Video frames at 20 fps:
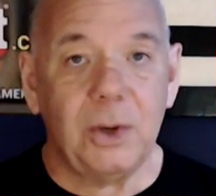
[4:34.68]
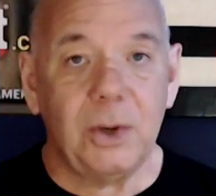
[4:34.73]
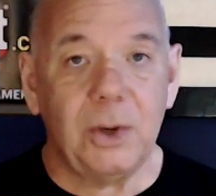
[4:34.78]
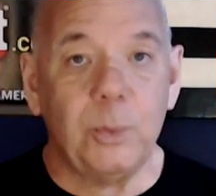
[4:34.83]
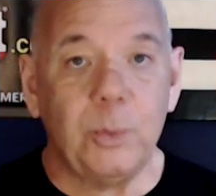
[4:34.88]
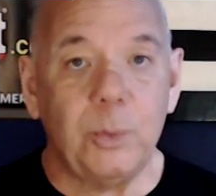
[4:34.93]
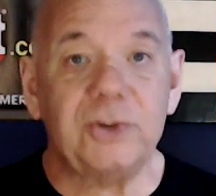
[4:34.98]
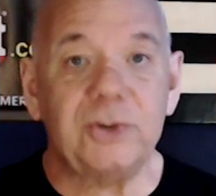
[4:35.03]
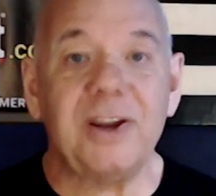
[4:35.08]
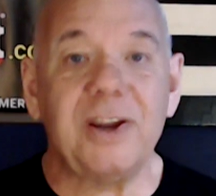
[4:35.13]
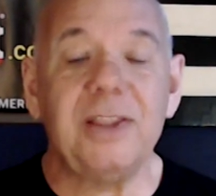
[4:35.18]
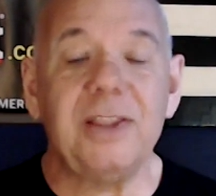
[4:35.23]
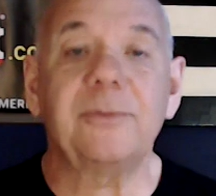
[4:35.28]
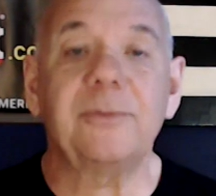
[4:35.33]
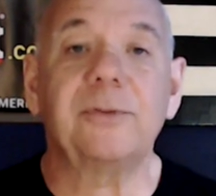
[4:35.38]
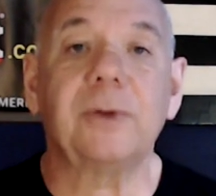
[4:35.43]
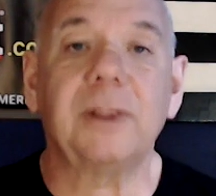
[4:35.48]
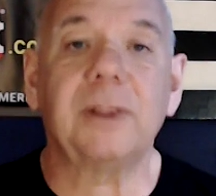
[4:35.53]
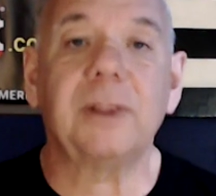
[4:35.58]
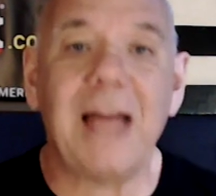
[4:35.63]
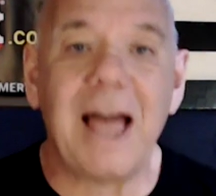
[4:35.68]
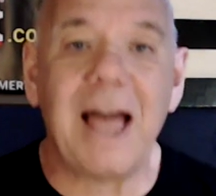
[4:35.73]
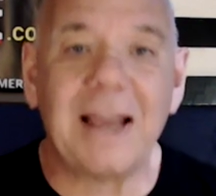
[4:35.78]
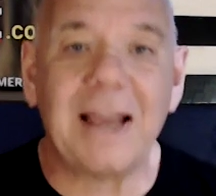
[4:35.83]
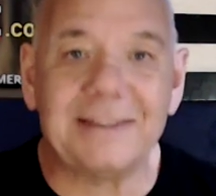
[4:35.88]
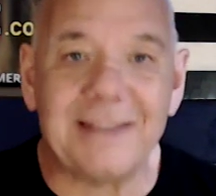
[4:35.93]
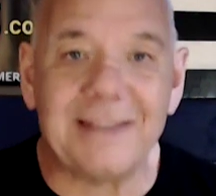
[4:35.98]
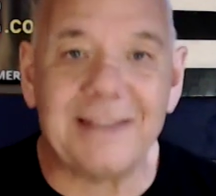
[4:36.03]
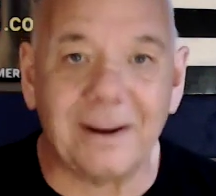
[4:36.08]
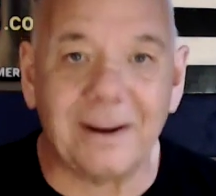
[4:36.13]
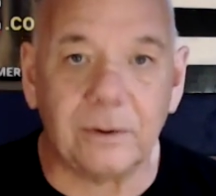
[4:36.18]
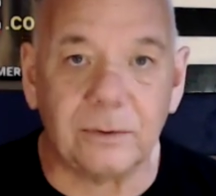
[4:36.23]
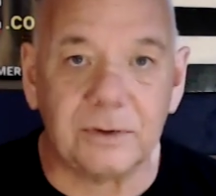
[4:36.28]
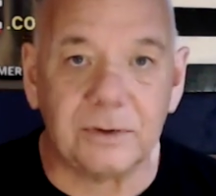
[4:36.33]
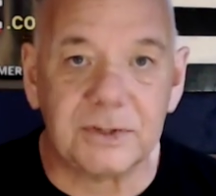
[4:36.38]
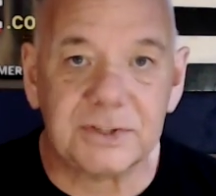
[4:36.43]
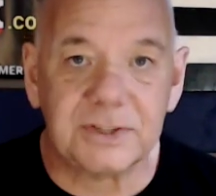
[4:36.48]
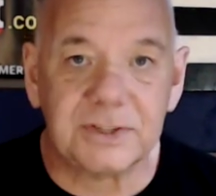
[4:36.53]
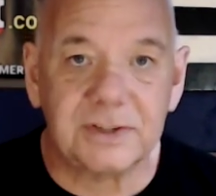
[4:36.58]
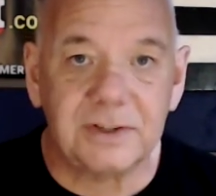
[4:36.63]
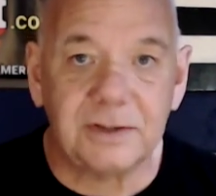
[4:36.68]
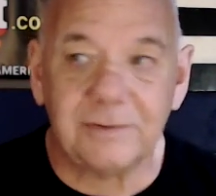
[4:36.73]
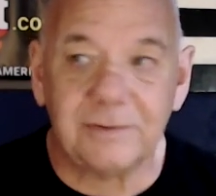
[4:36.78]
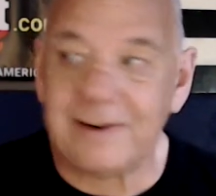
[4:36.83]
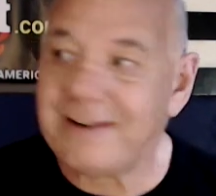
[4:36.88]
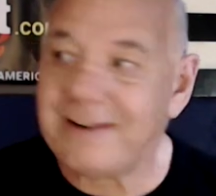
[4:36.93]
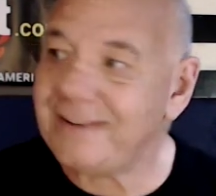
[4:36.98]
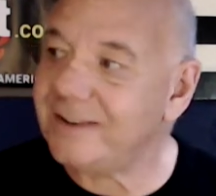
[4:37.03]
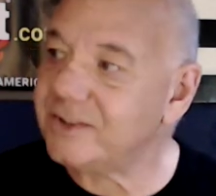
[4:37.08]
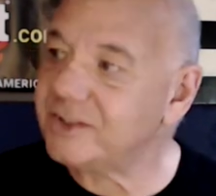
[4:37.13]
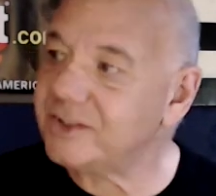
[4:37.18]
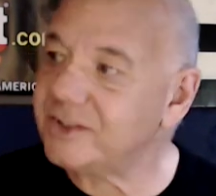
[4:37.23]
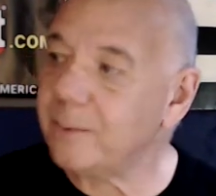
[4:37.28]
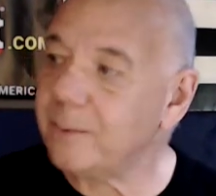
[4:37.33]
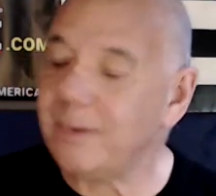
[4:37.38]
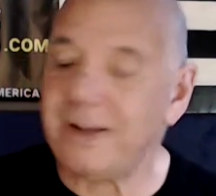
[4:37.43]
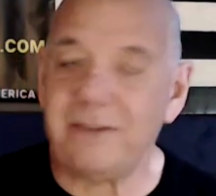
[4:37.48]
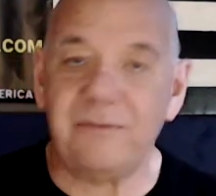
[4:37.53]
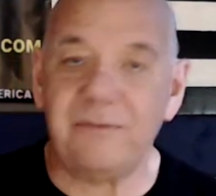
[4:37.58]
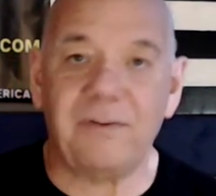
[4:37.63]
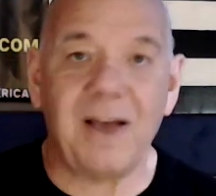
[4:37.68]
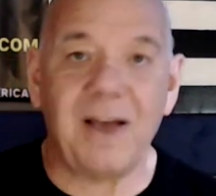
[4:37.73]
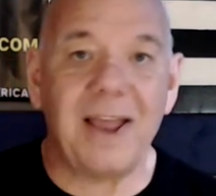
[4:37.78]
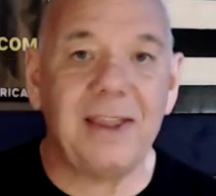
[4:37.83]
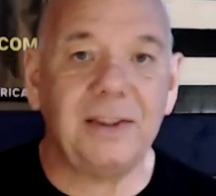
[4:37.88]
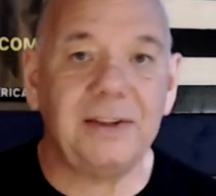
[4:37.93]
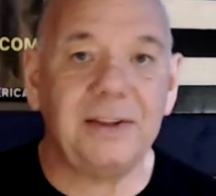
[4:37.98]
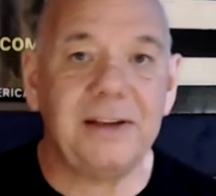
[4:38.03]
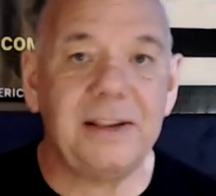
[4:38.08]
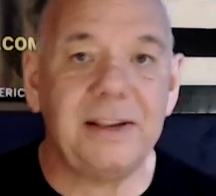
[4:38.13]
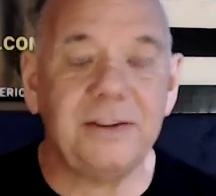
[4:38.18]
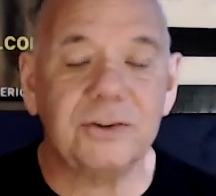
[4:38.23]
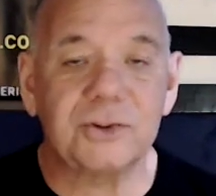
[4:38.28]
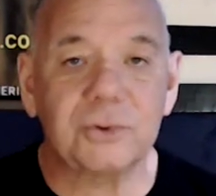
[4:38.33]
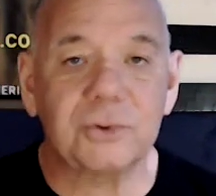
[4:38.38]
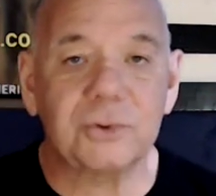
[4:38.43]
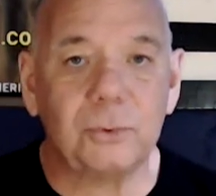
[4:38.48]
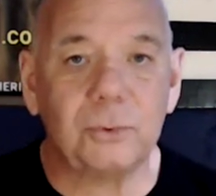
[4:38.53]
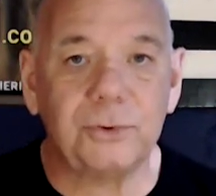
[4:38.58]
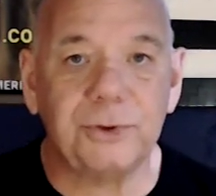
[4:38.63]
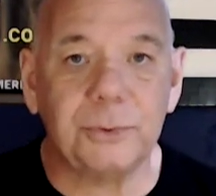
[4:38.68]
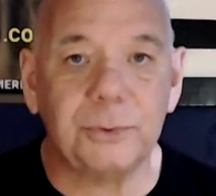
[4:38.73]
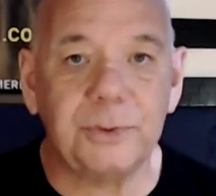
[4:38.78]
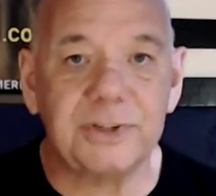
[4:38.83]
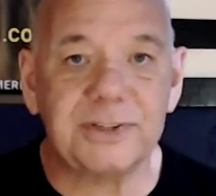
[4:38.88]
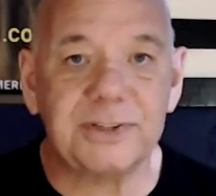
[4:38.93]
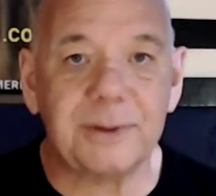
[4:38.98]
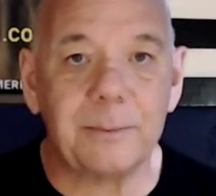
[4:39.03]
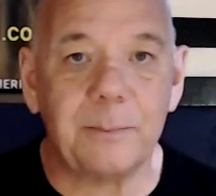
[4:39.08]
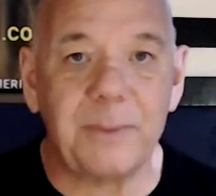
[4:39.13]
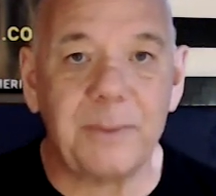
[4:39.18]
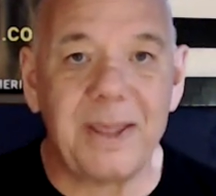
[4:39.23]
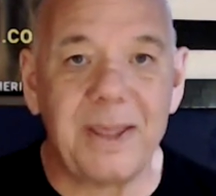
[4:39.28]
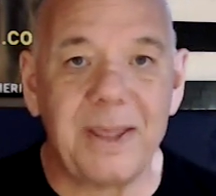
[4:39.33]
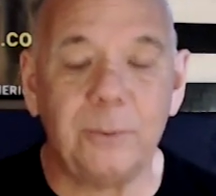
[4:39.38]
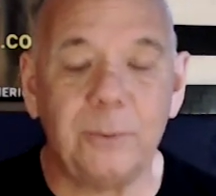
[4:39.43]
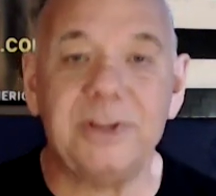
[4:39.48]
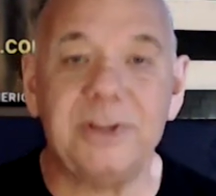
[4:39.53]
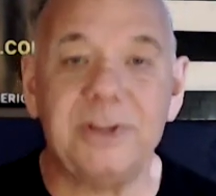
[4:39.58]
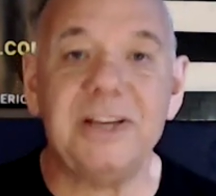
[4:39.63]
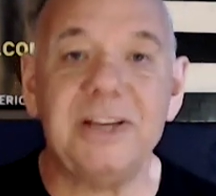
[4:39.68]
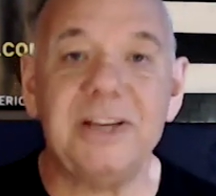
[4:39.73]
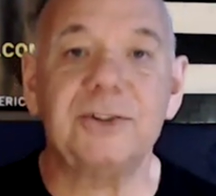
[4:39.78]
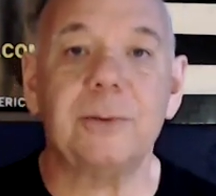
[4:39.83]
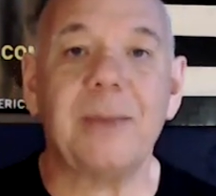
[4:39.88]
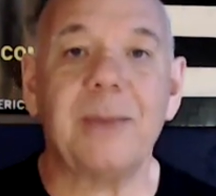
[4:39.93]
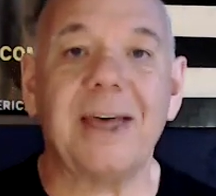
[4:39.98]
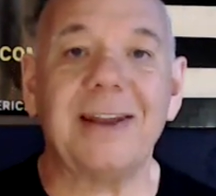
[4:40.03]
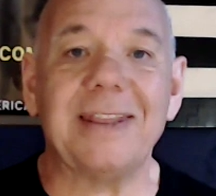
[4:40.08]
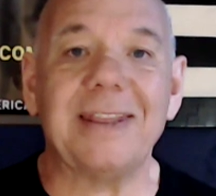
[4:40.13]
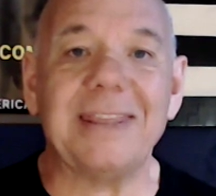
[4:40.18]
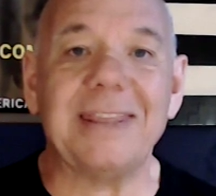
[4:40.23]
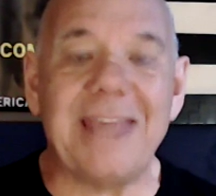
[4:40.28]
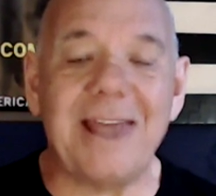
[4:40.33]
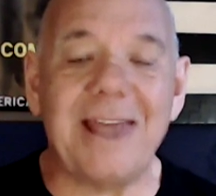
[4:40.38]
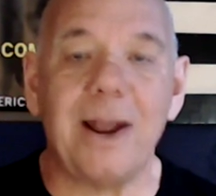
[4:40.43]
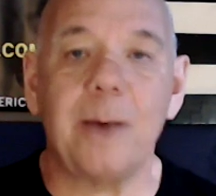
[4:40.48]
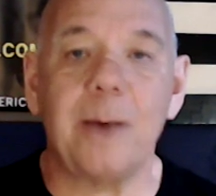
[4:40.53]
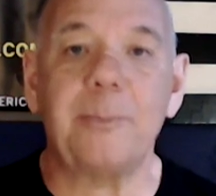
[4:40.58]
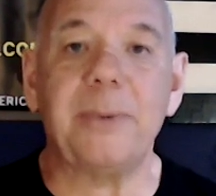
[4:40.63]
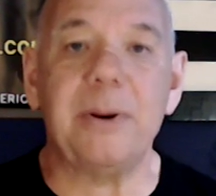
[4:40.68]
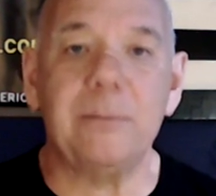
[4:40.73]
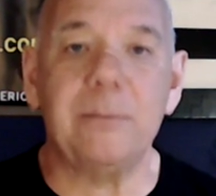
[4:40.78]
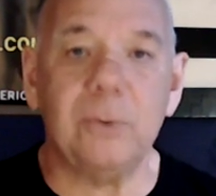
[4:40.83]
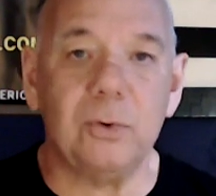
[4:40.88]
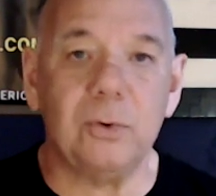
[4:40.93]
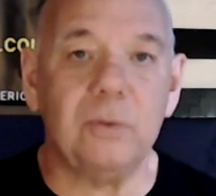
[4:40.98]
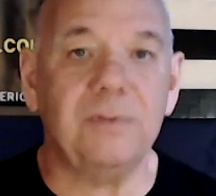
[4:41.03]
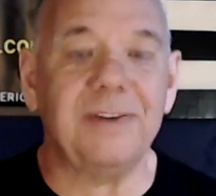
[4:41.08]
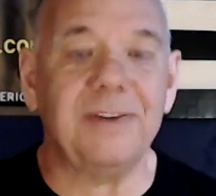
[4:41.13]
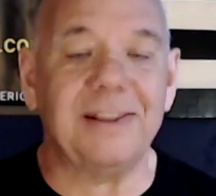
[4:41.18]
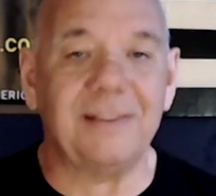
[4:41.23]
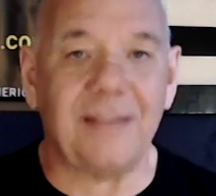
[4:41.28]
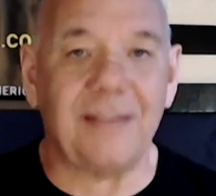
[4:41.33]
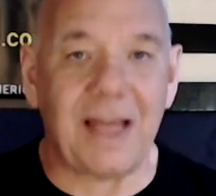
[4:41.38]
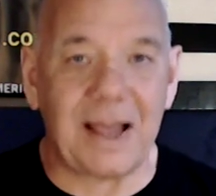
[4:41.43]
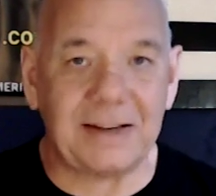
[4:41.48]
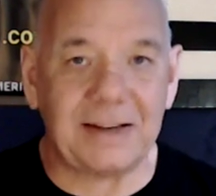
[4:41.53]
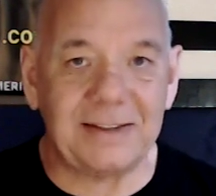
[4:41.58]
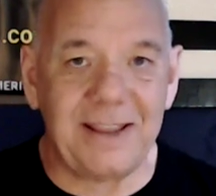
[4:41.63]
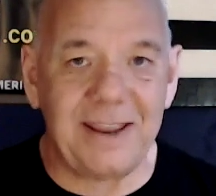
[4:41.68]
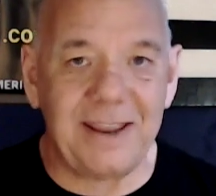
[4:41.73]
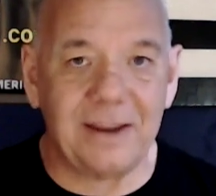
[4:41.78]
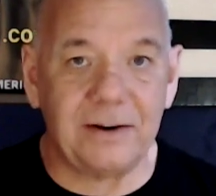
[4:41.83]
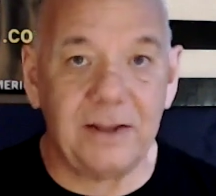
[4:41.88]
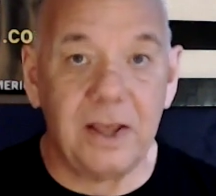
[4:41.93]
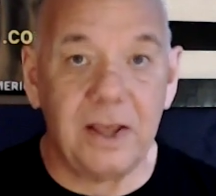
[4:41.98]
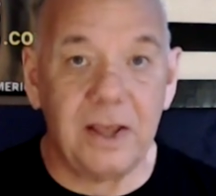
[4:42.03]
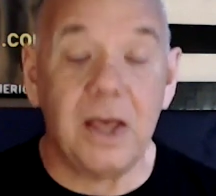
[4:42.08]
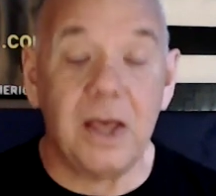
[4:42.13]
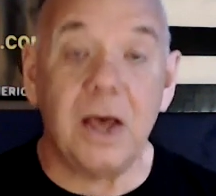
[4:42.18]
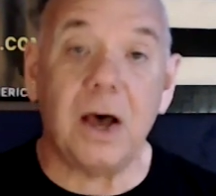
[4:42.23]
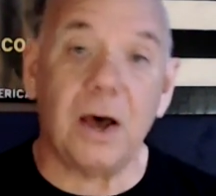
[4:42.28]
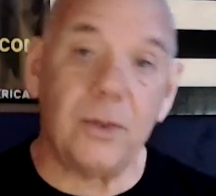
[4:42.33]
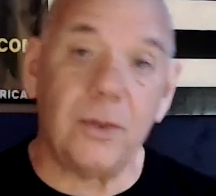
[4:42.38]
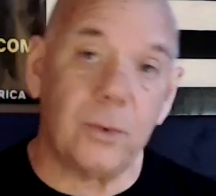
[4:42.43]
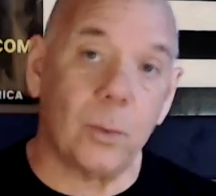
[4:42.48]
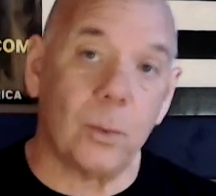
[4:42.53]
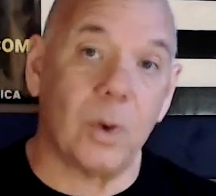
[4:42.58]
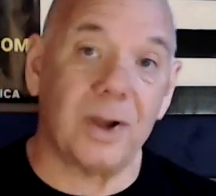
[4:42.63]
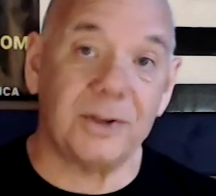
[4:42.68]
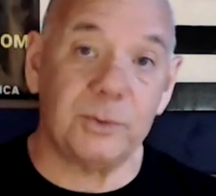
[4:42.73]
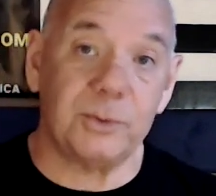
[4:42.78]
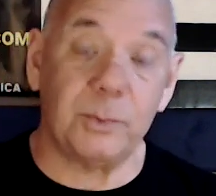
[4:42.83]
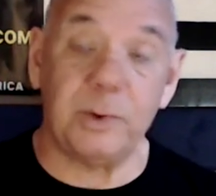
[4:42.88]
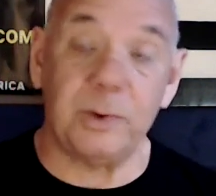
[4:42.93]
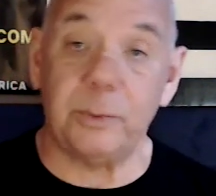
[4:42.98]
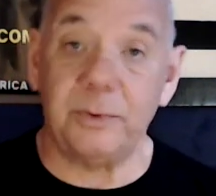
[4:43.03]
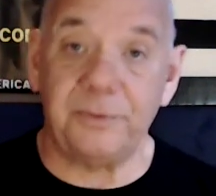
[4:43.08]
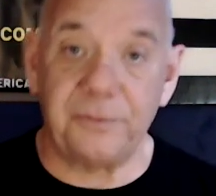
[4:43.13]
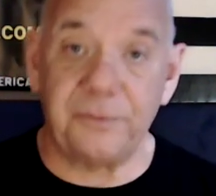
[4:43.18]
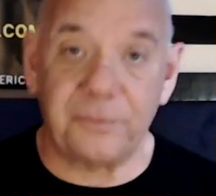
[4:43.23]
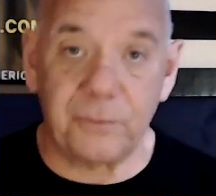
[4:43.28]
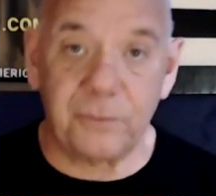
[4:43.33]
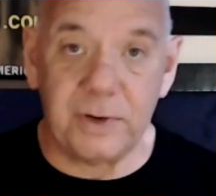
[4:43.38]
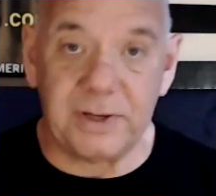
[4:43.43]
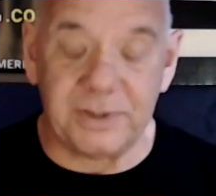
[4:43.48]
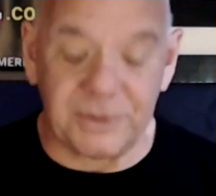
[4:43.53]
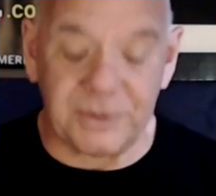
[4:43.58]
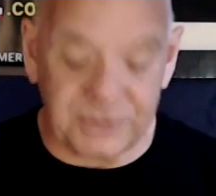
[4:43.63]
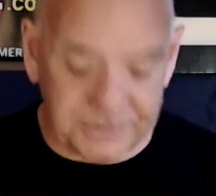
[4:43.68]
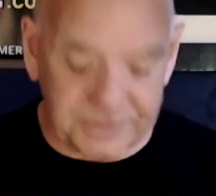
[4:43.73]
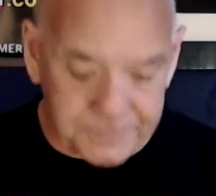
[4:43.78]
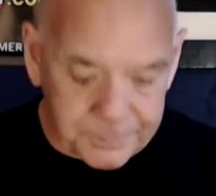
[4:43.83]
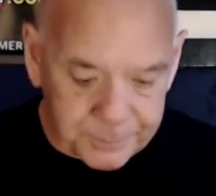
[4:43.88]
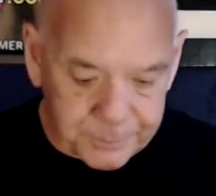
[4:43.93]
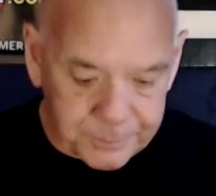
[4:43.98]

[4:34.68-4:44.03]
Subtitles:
We train them for lockdowns, right? There's somebody violent in the school doing something bad. We teach them how to get up and move and lock down. Otherwise, we would freeze.